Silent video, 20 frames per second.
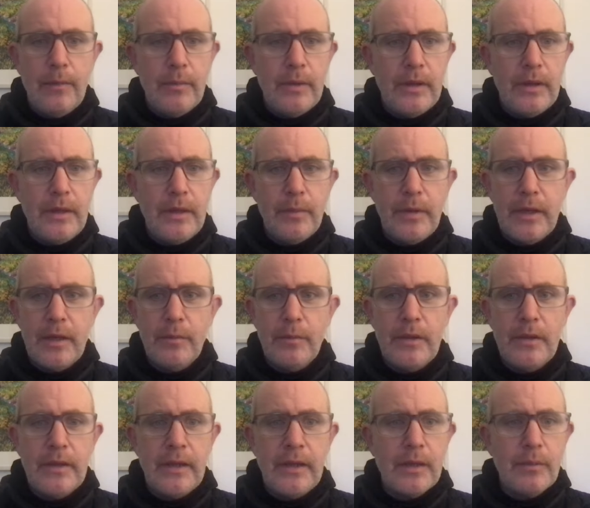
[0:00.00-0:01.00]
Email me.
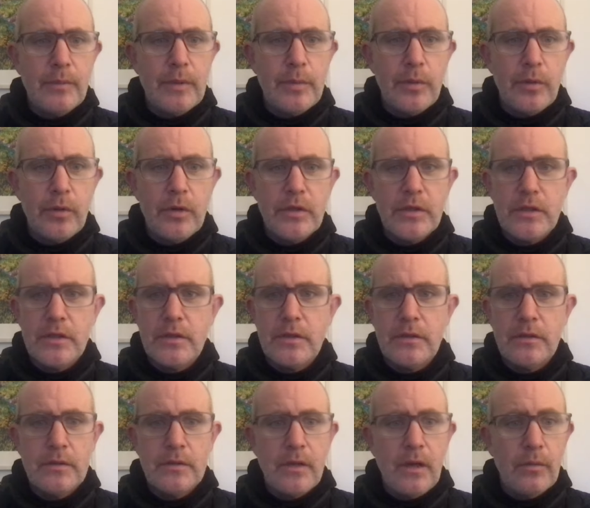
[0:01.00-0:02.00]
They can be purchased
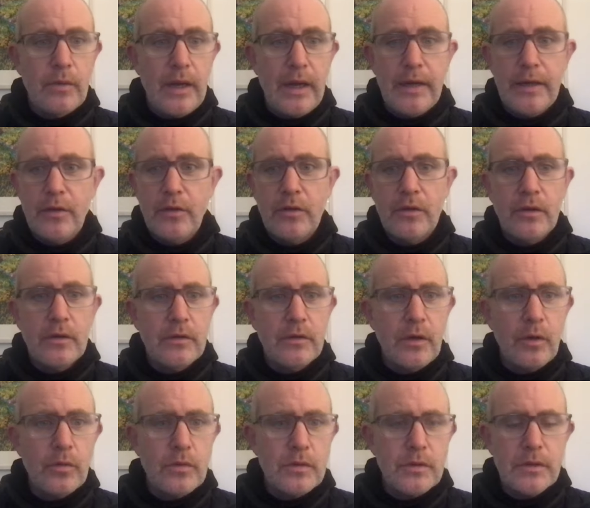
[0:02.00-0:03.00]
along with any other
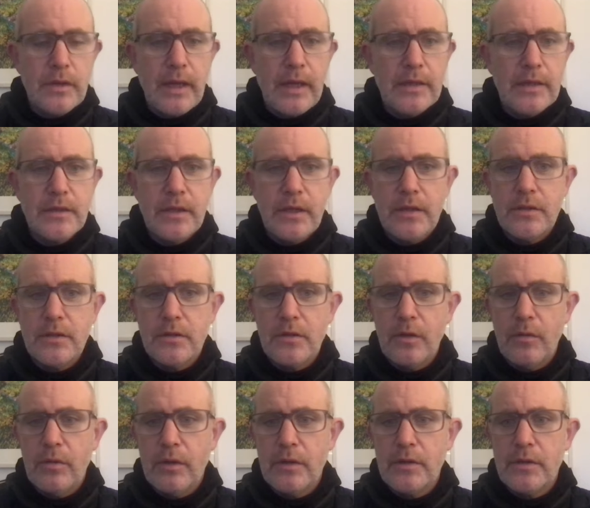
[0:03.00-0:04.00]
notes, essays, and so
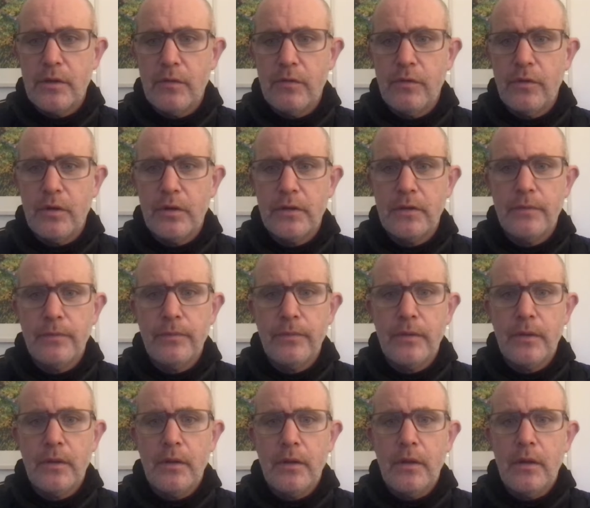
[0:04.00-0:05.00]
on and so forth.
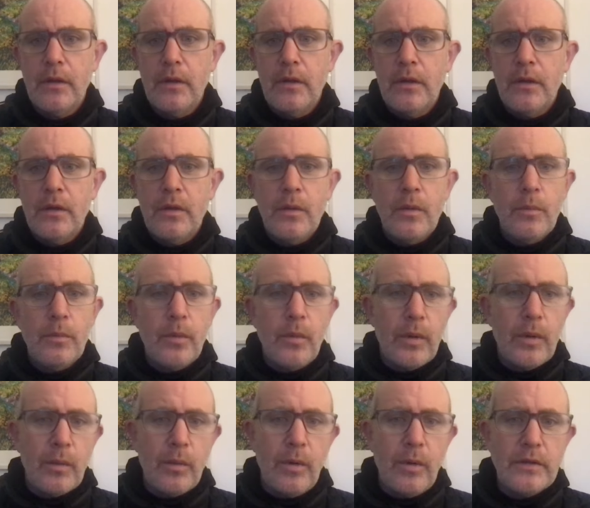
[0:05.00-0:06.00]
But what
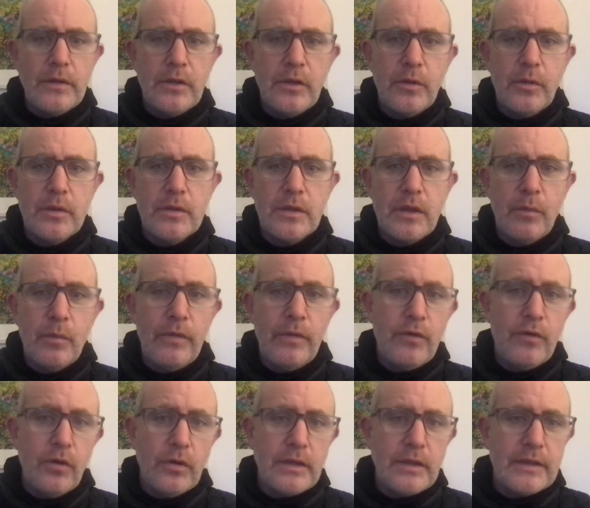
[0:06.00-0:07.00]
I want to do is, we've
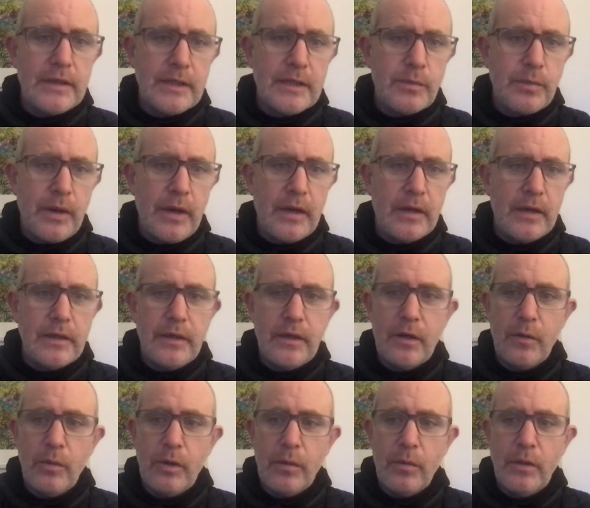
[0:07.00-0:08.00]
looked at this part here.
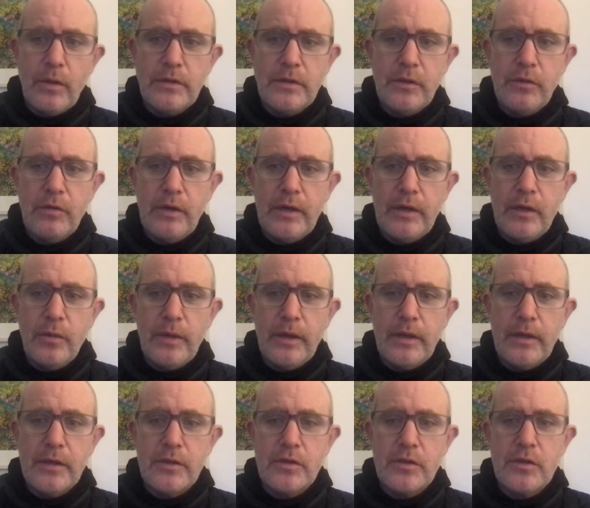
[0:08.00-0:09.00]
What I want to do really quickly
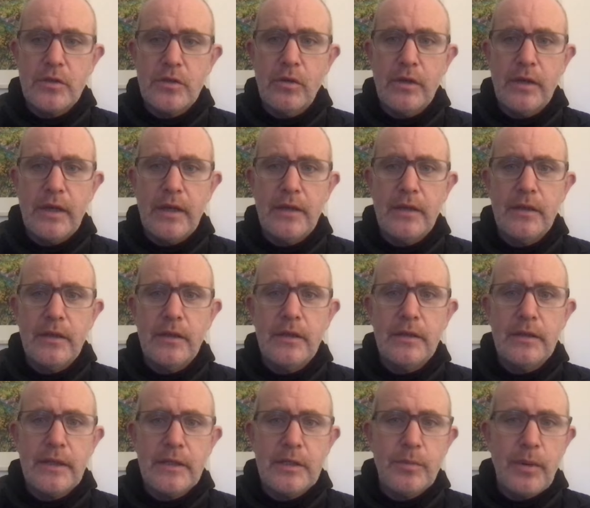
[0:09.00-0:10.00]
is just look at
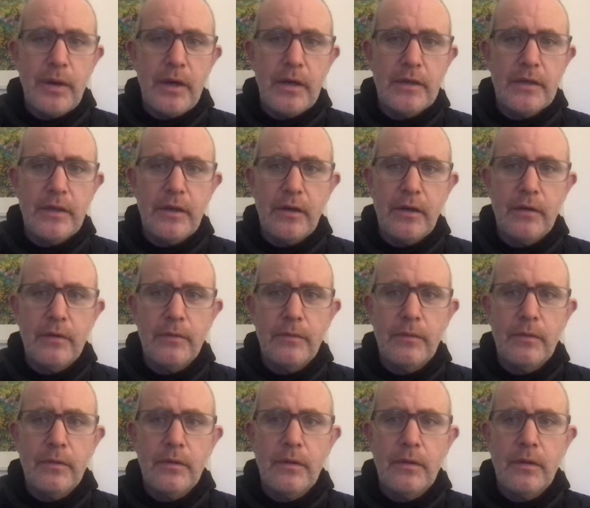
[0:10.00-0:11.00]
this part here.
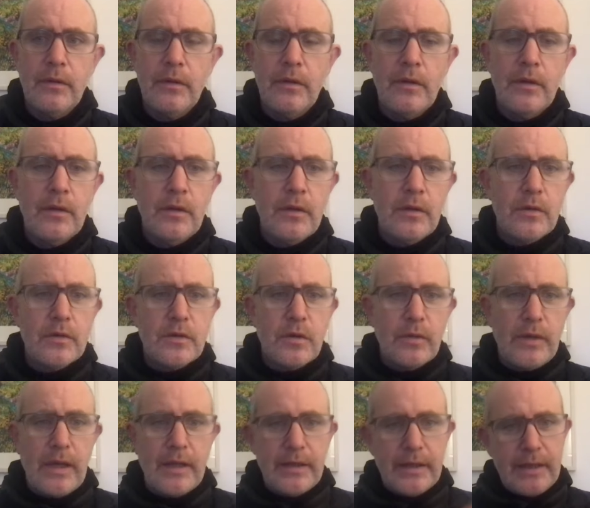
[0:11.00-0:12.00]
So
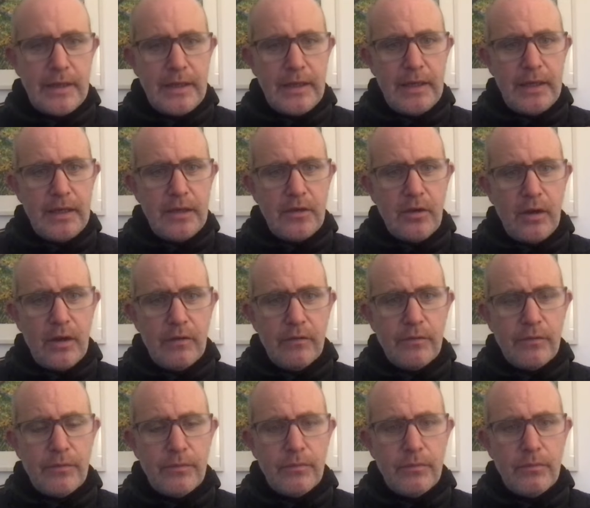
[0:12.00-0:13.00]
that key kind of